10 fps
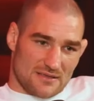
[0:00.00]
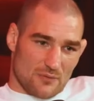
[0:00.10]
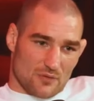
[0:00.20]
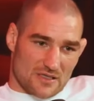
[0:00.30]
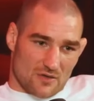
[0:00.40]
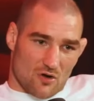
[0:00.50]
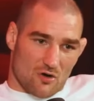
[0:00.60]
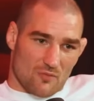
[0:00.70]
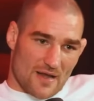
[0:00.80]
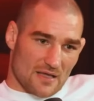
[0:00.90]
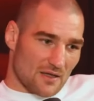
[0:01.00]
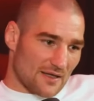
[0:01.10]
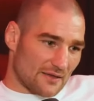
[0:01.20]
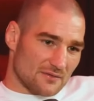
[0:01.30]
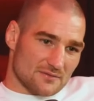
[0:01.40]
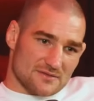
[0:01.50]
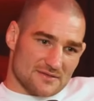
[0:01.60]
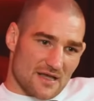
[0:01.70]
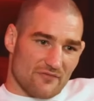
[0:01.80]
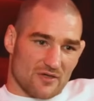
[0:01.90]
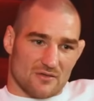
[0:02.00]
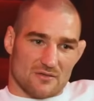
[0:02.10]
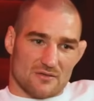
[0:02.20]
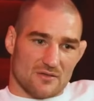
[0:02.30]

He would get home at like seven